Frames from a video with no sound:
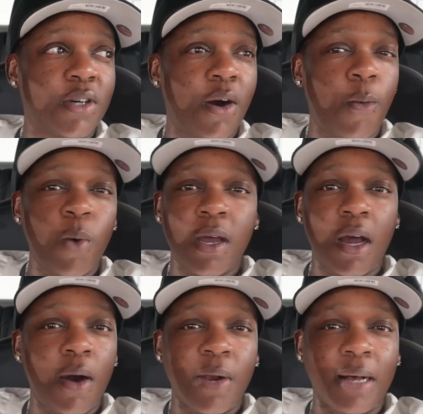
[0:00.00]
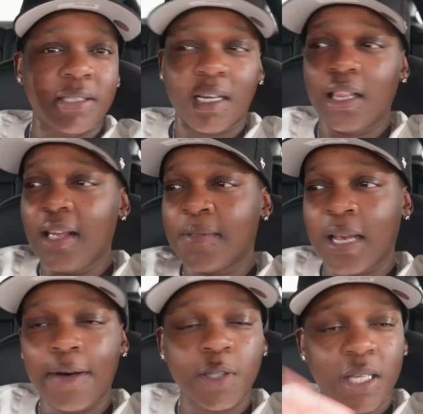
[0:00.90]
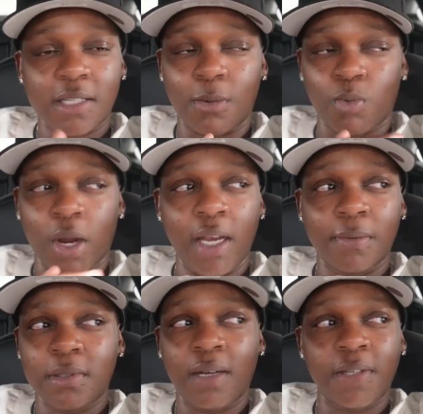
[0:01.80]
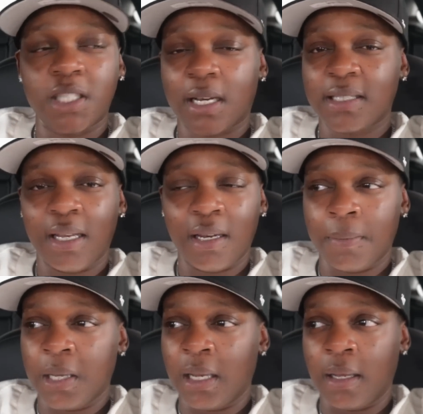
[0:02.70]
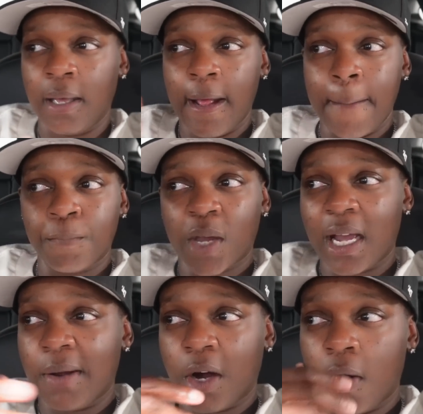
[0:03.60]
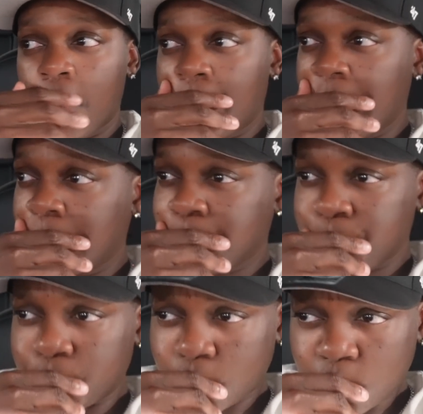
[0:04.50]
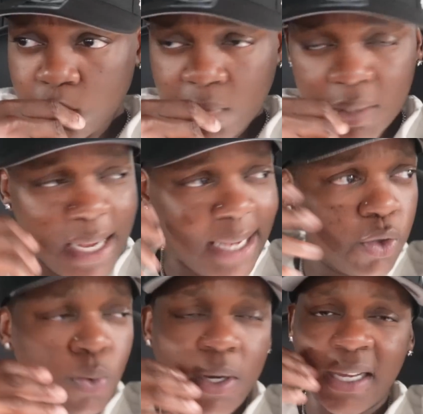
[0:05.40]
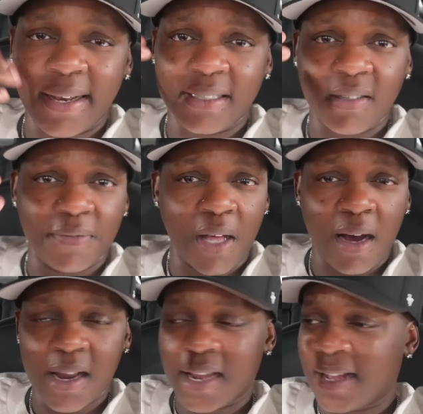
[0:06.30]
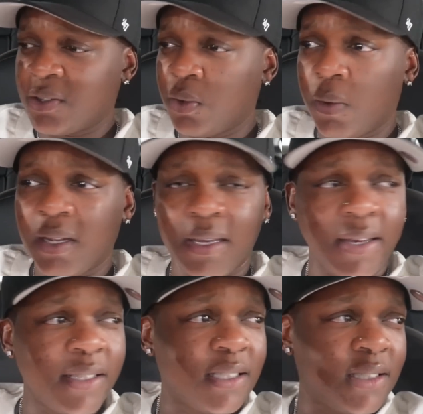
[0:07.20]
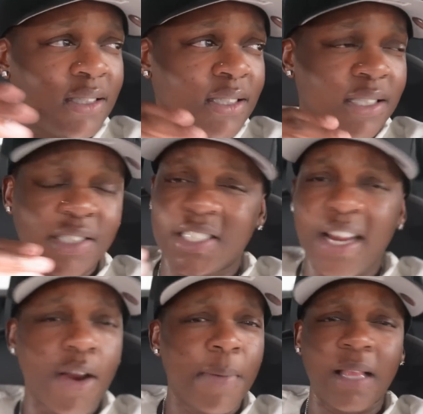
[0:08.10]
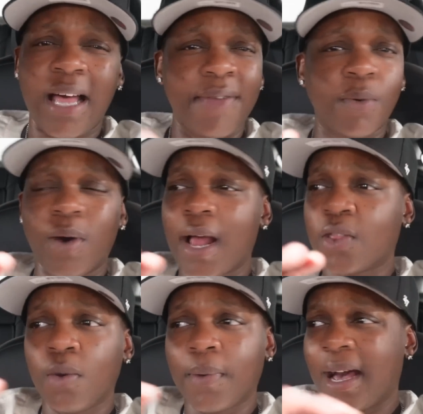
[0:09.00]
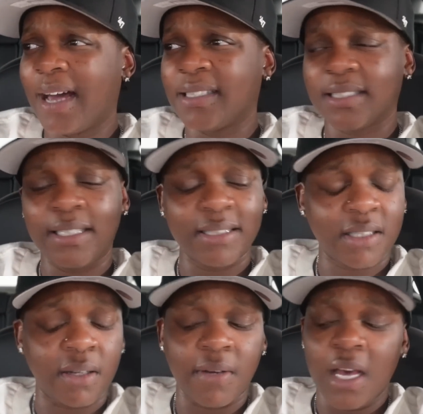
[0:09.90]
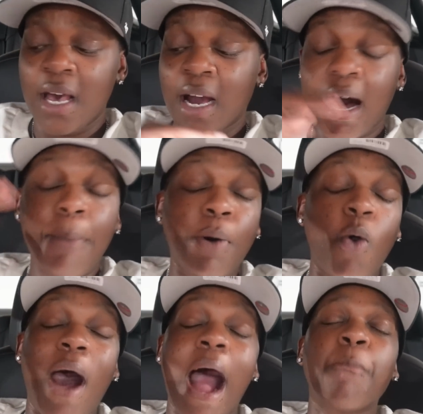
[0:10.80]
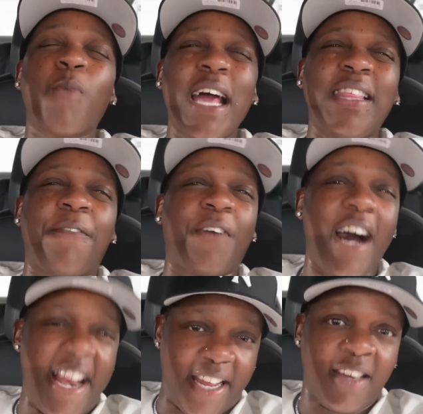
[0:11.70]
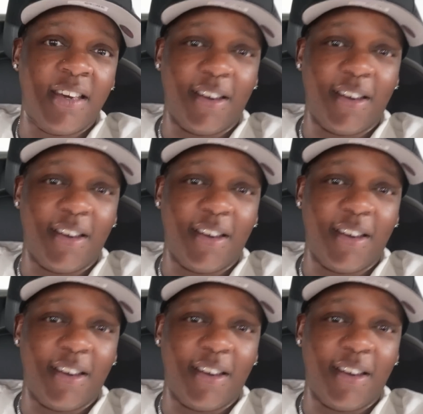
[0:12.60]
a week ago when I was in Cleveland. That was just like some random stuff that y'all seen in the beginning. Came home, but I do want to get into vlogging. I do want to get into just sharing my life and what I do behind the scenes and stuff. Kaboo, I'm really funny.